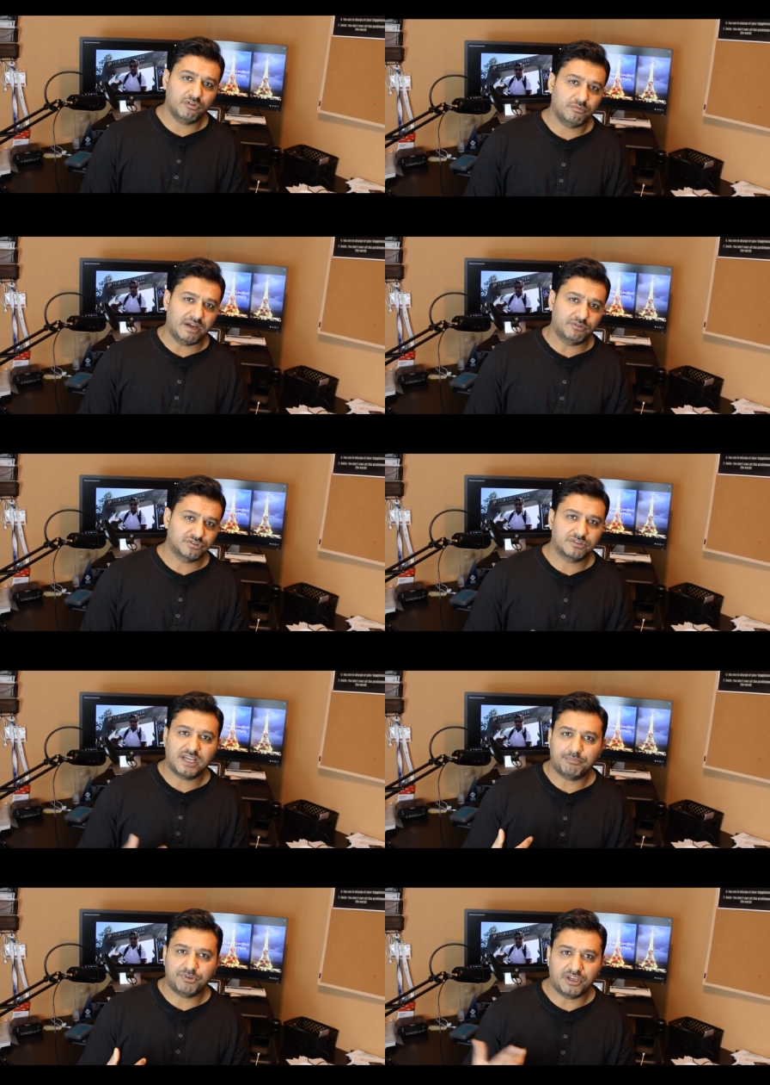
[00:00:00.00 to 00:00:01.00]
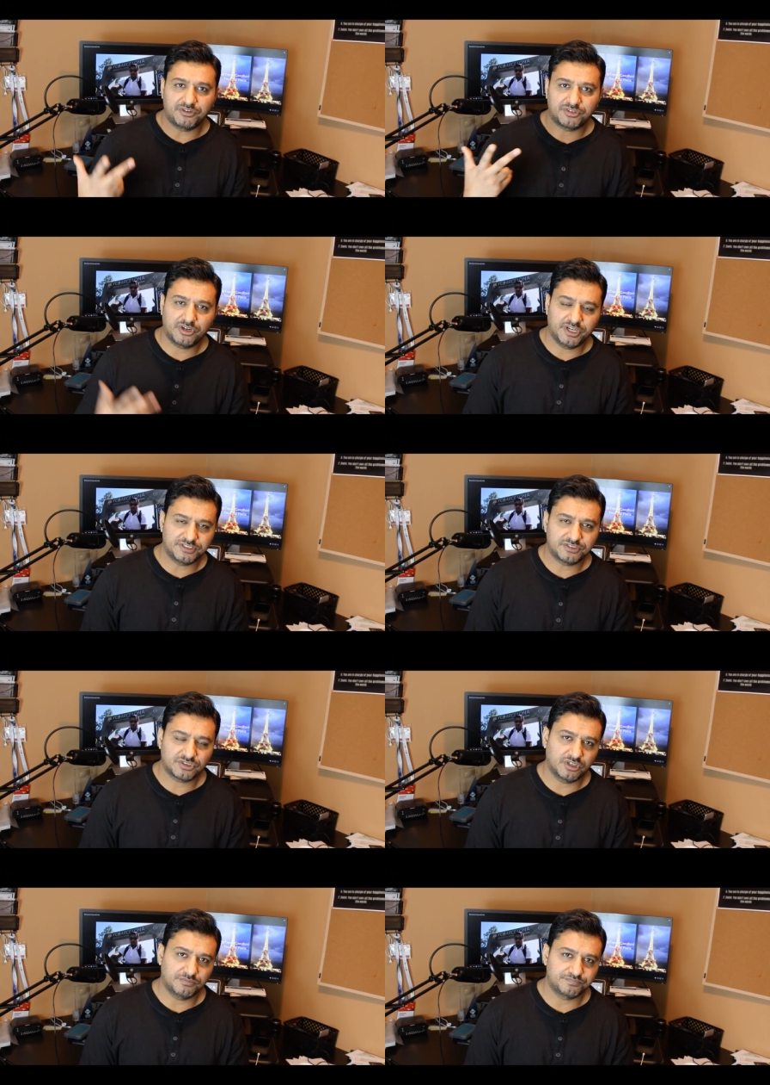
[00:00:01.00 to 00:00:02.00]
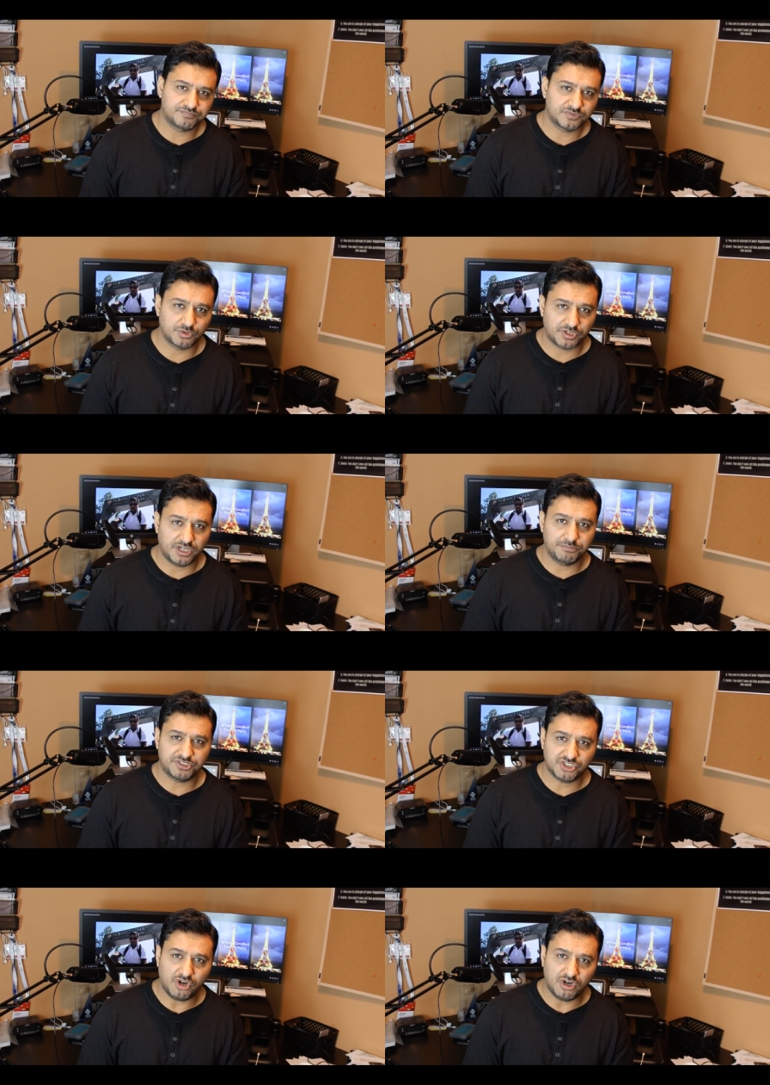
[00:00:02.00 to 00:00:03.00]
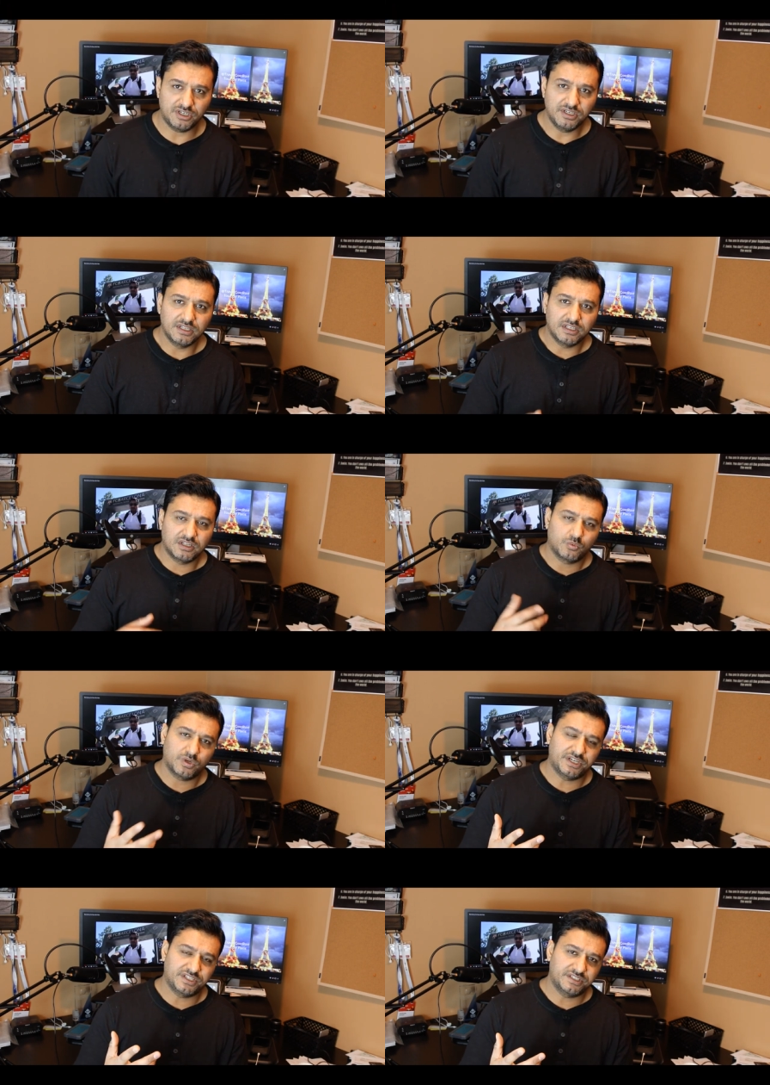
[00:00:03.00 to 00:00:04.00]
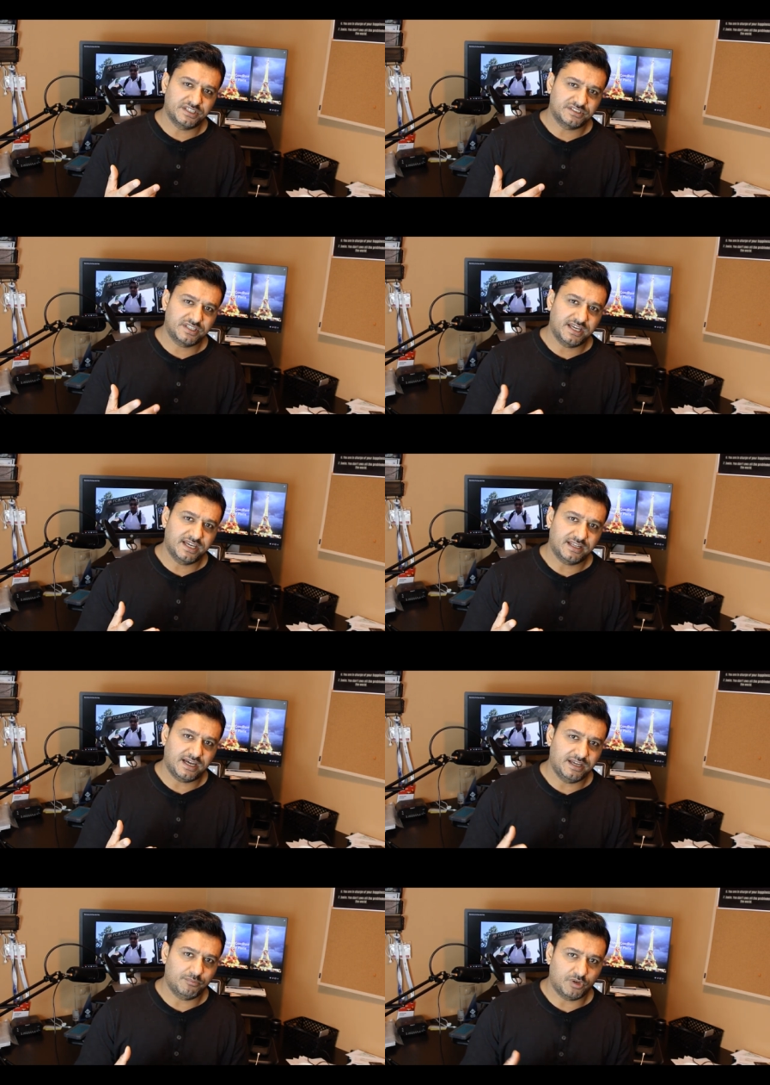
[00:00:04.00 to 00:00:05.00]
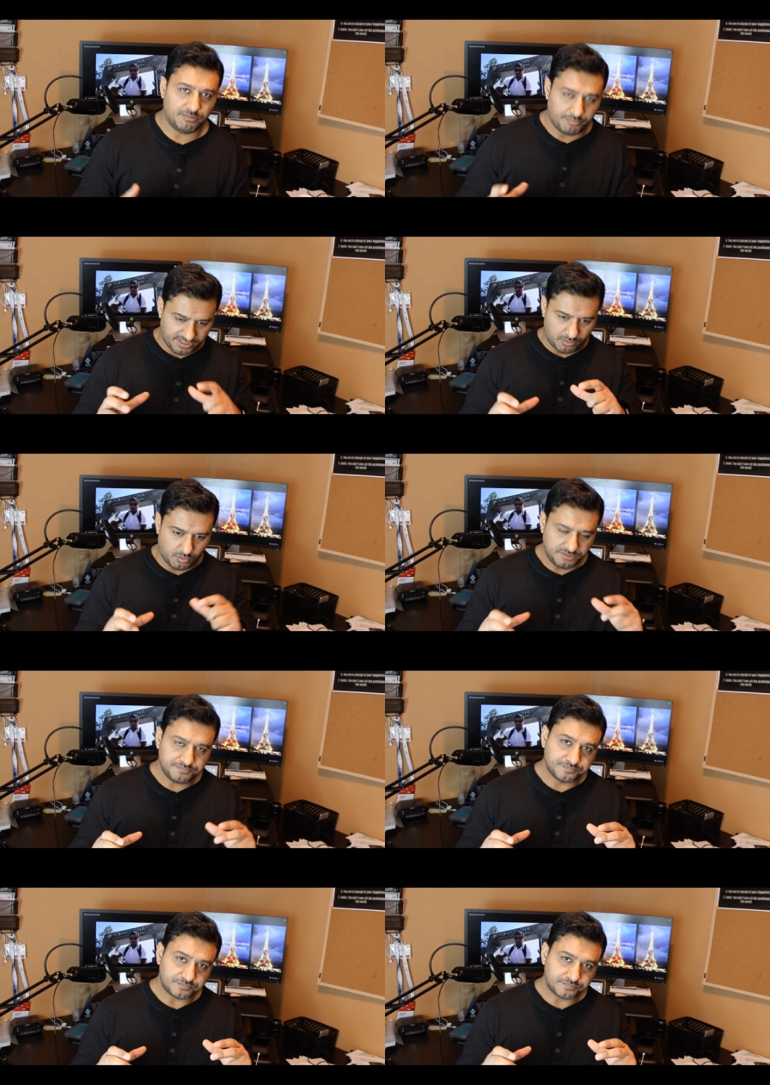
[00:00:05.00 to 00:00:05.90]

them. I was not happy. I returned it. So to cut it short, what I did is that I bought a bigger one,